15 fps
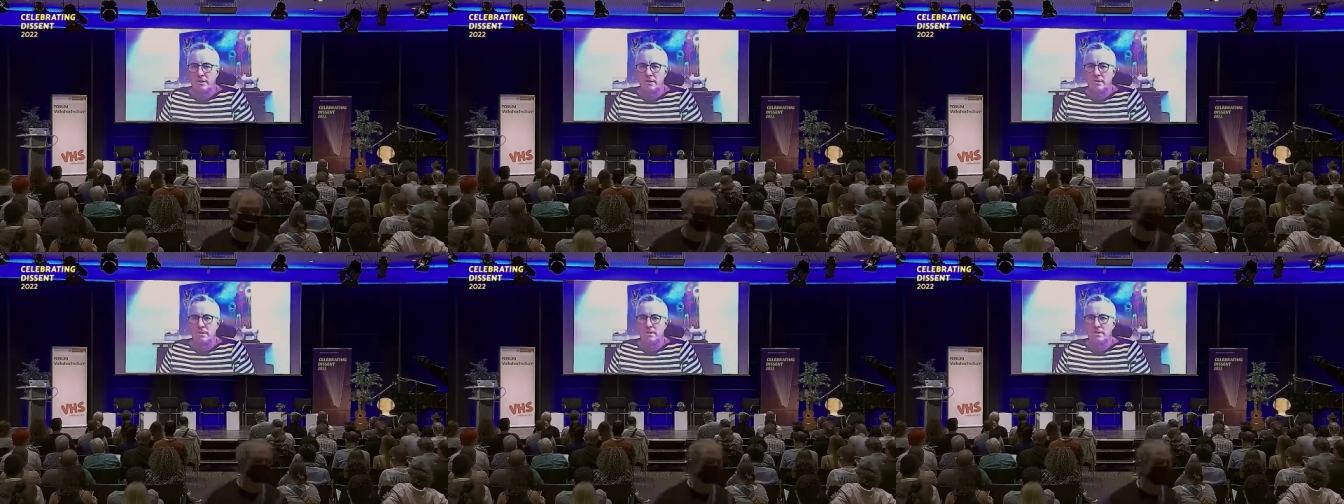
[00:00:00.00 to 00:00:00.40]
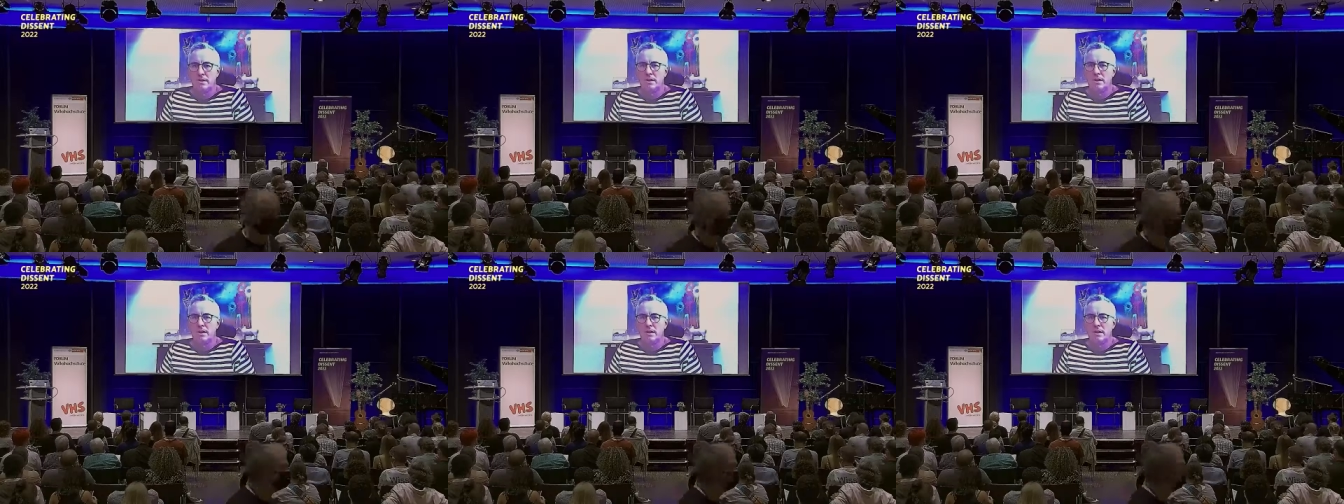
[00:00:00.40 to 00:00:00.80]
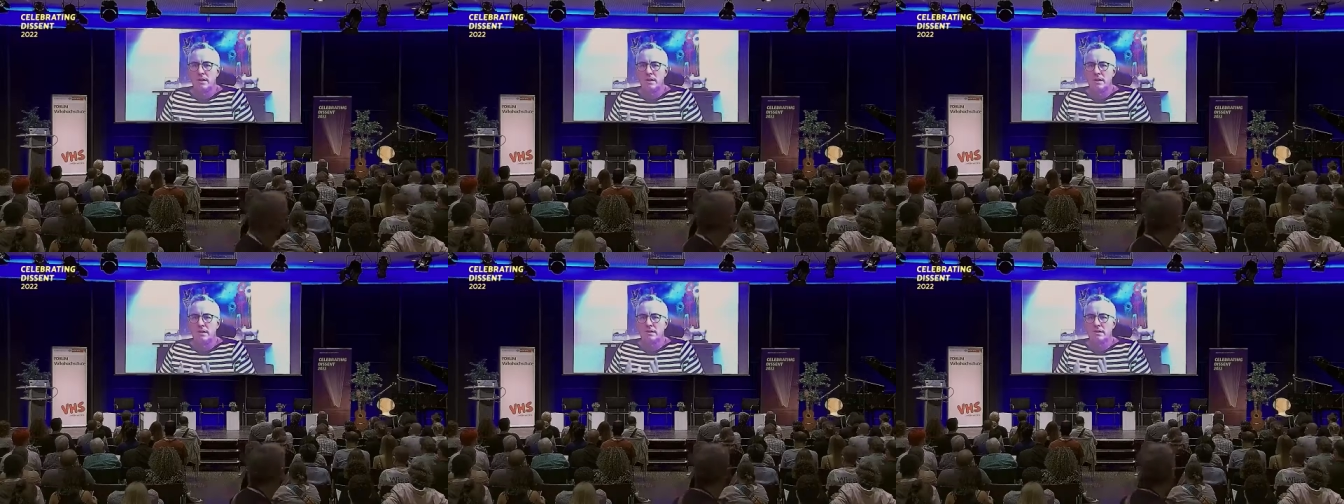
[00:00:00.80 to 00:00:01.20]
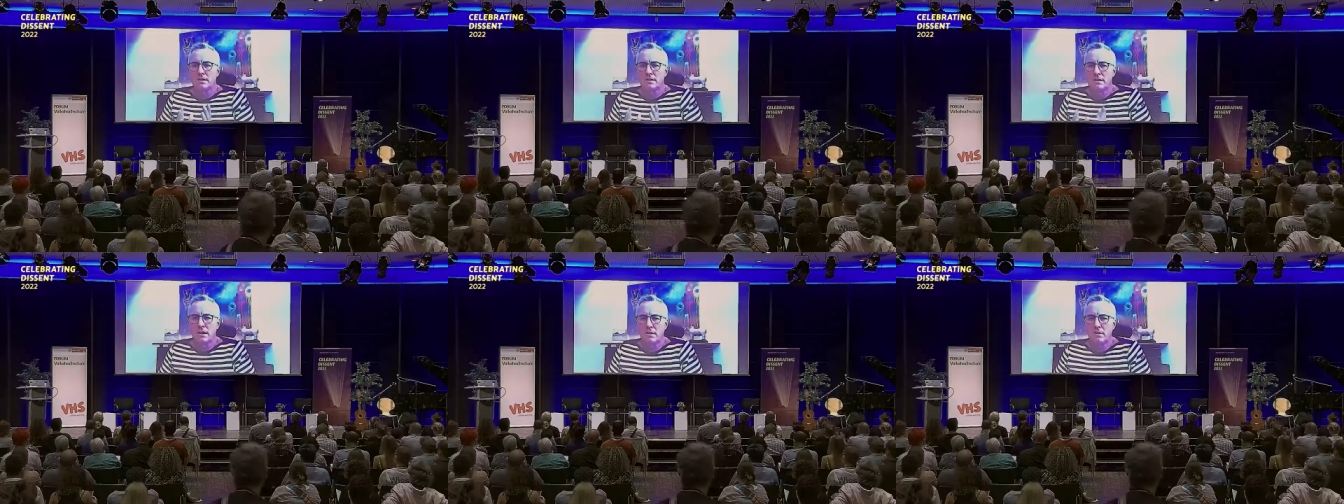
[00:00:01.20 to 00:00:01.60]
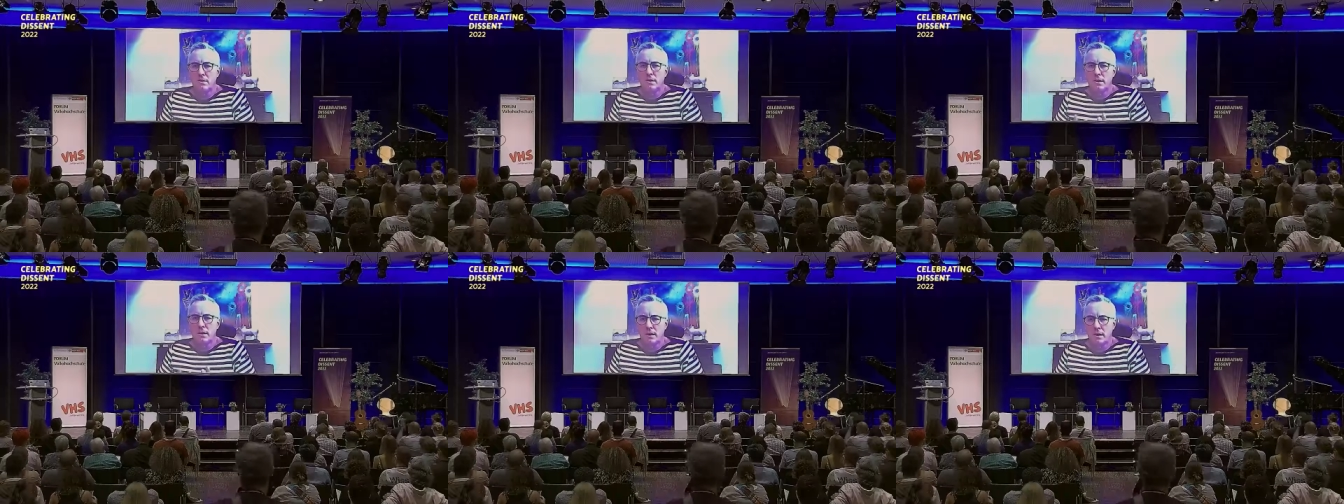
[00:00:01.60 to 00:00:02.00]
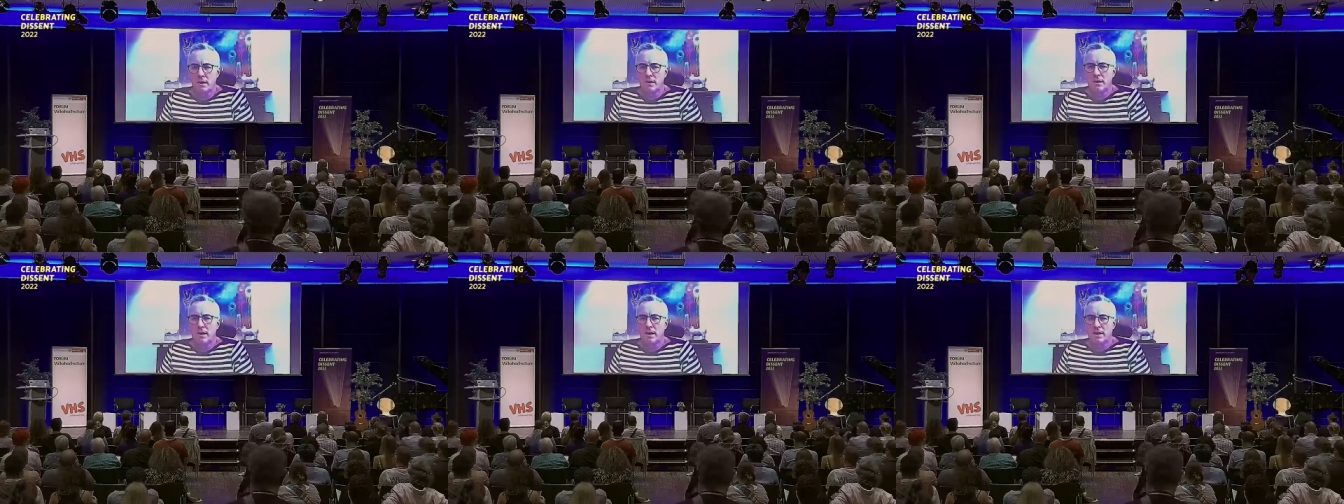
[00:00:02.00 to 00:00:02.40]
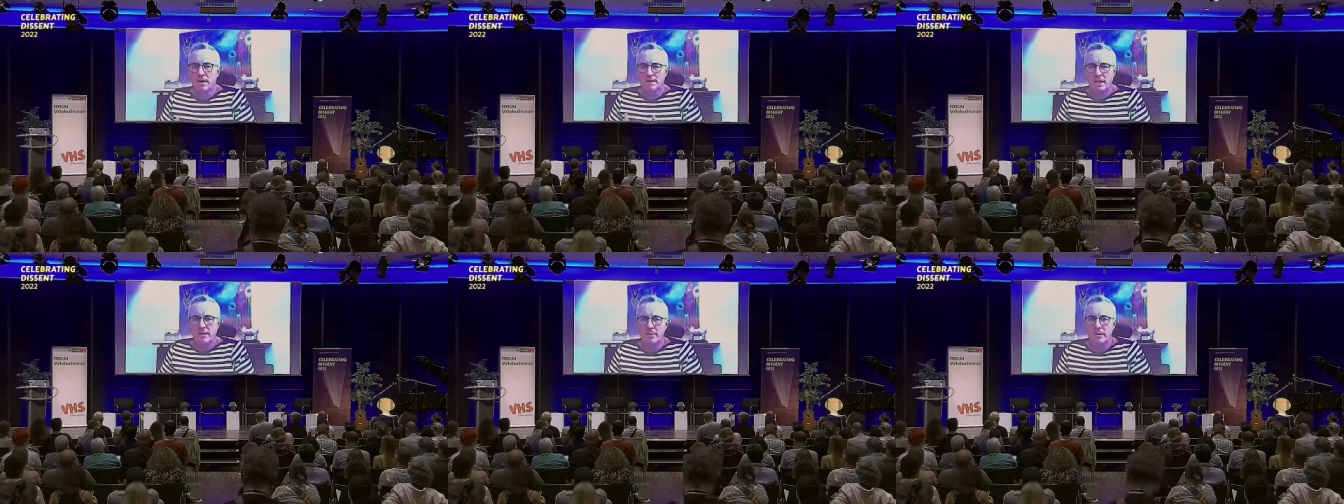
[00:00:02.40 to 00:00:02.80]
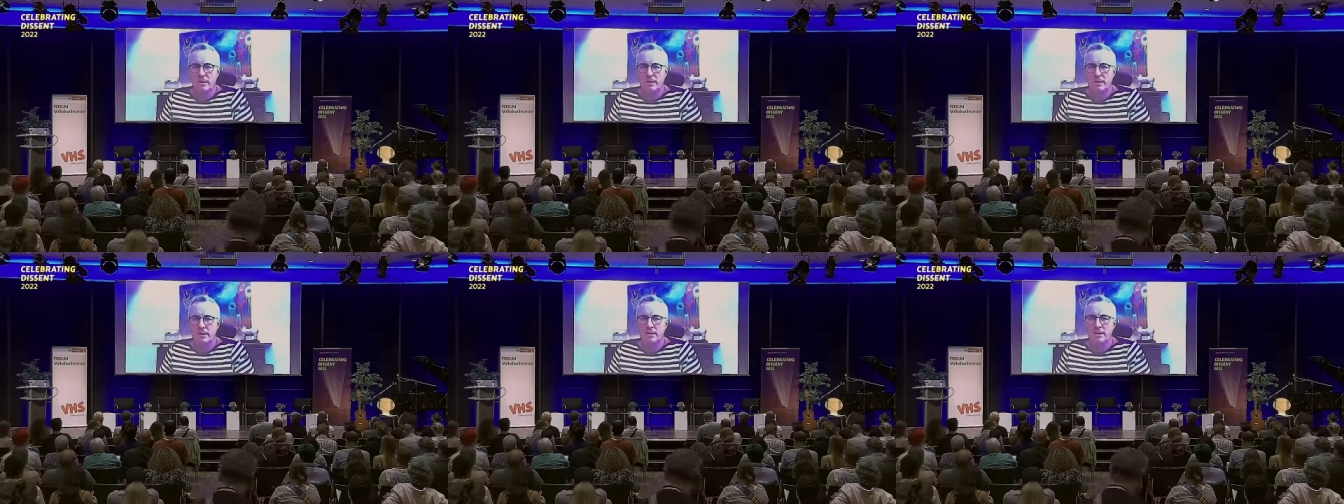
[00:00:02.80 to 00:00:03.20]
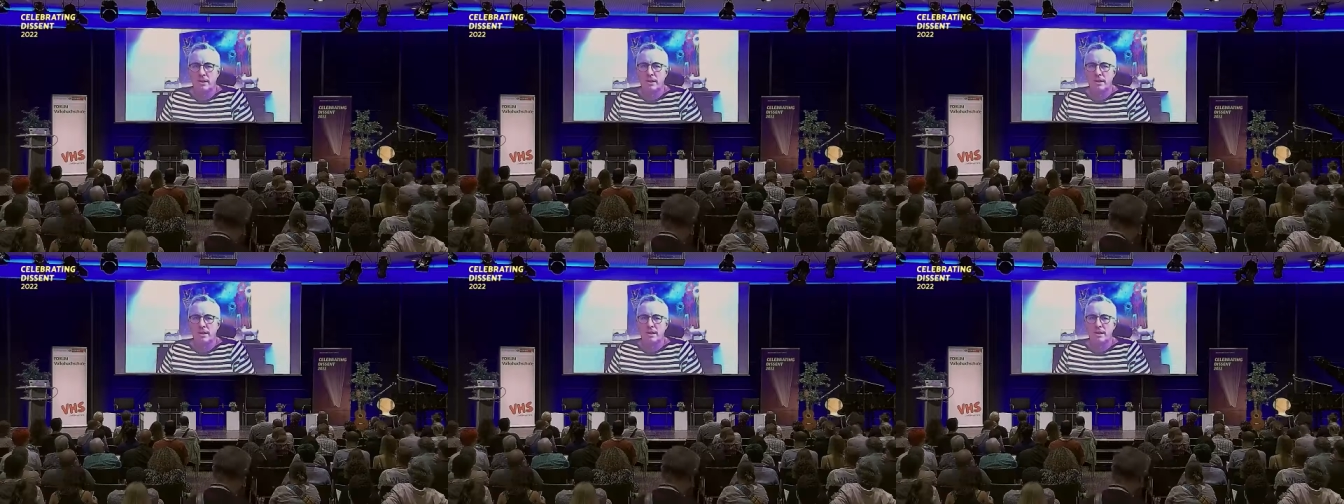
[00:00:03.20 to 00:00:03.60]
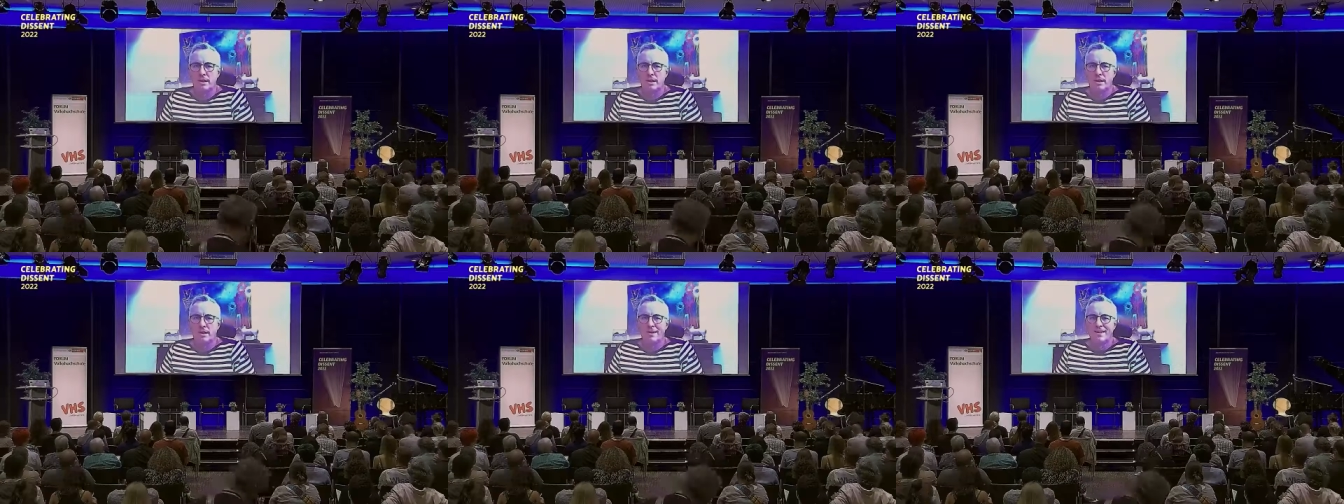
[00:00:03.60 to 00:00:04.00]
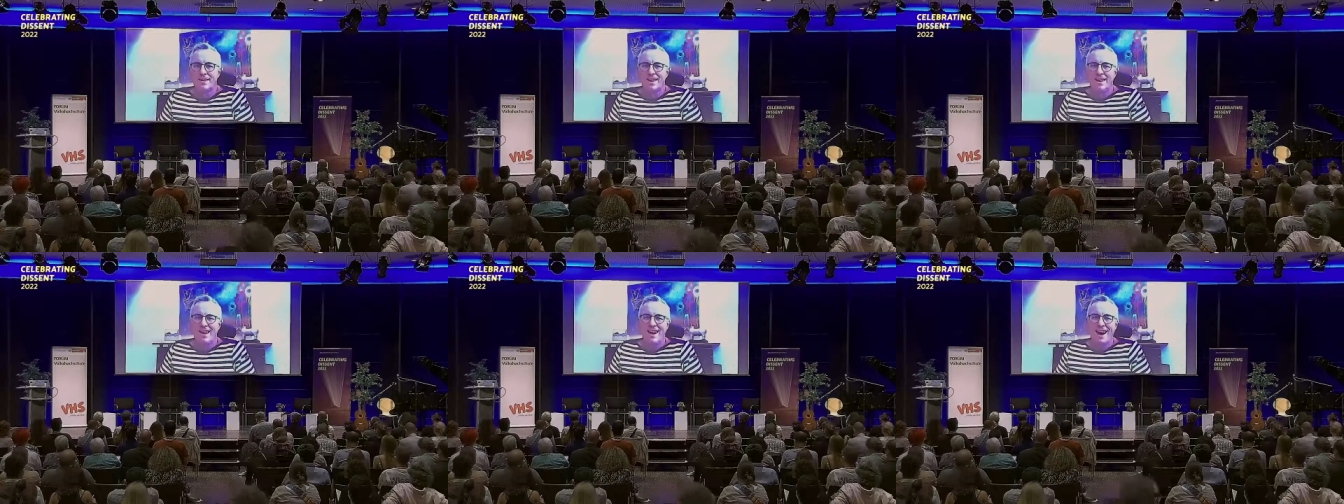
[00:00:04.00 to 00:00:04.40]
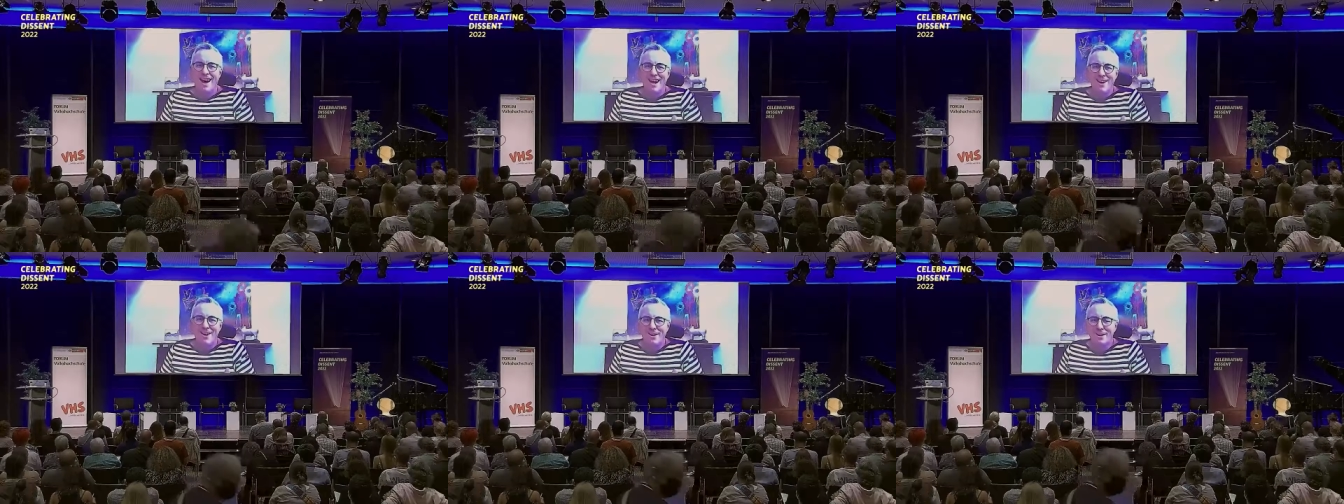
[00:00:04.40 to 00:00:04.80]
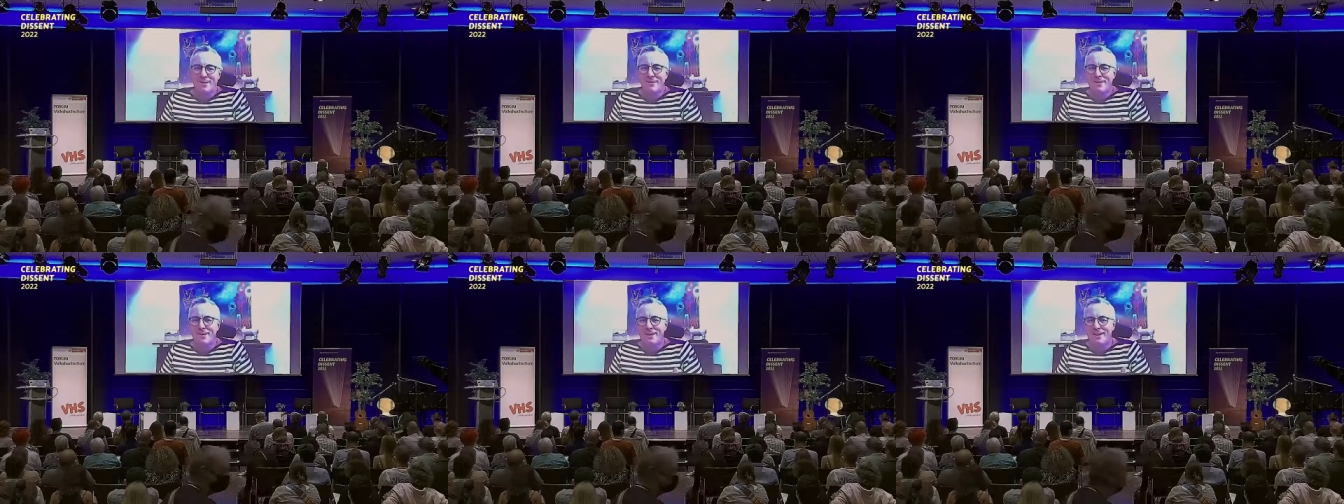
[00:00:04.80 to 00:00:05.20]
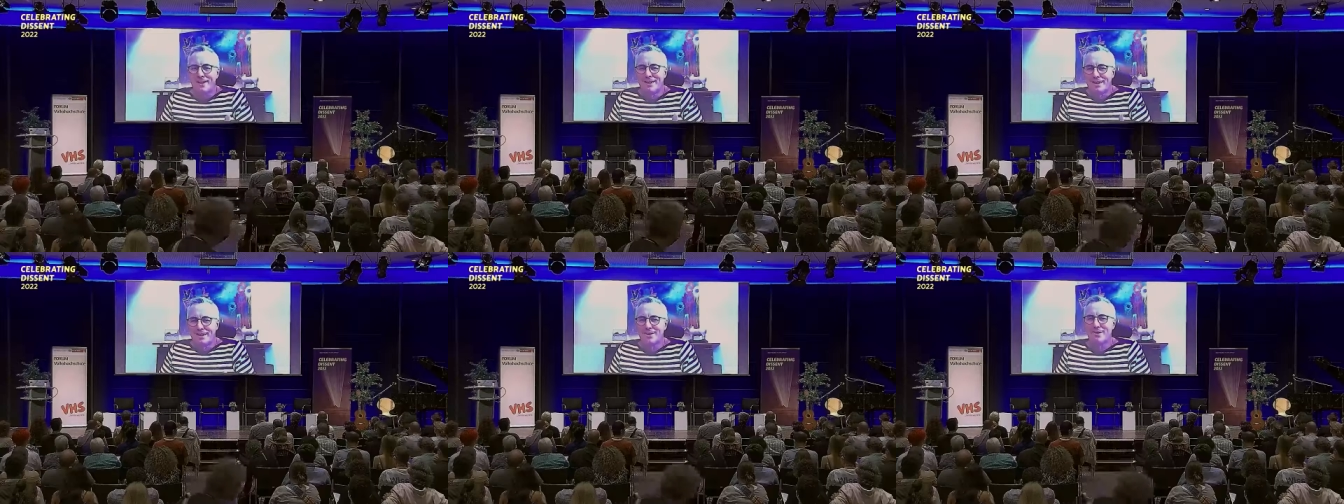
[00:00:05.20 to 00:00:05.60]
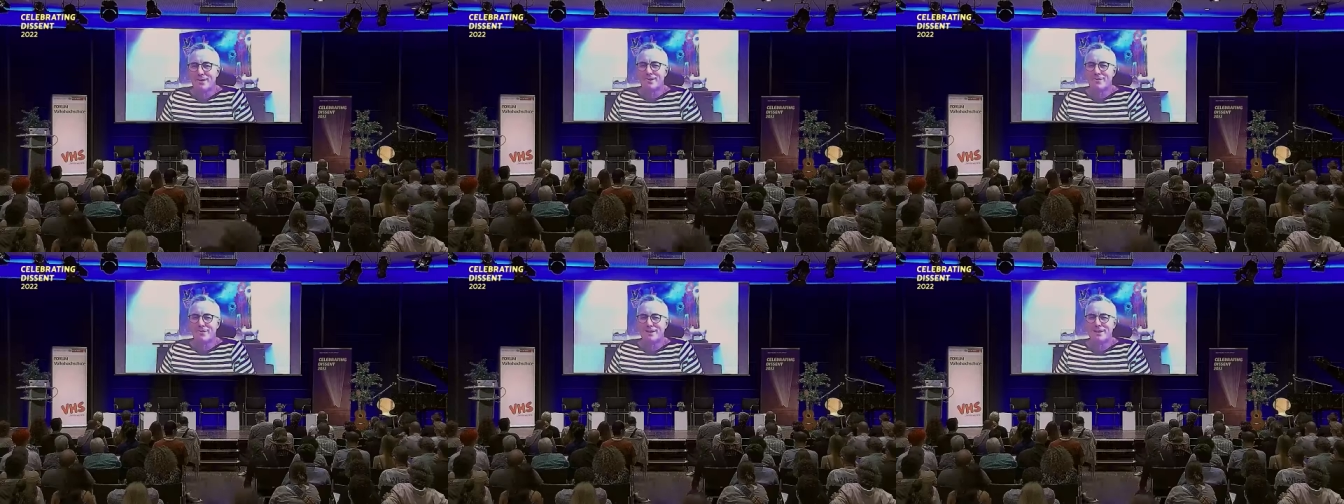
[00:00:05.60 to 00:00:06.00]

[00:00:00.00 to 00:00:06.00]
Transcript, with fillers: attitude is no longer acceptable. I hope this